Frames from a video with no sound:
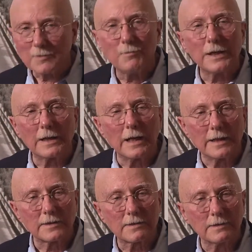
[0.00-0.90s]
big
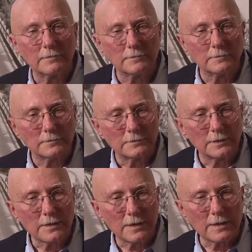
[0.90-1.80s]
ice.
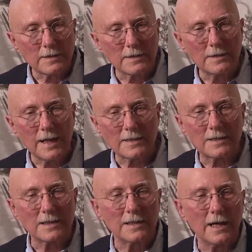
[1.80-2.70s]
This, this is not
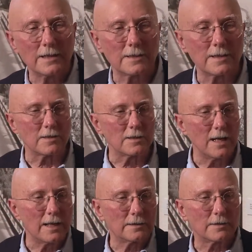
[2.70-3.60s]
sea ice. is
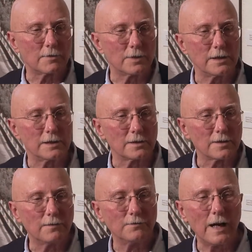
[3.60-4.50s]
not three or
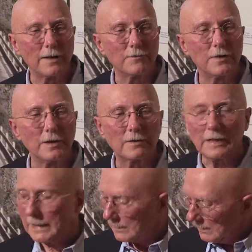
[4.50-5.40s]
five feet
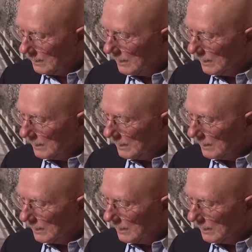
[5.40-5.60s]
thick.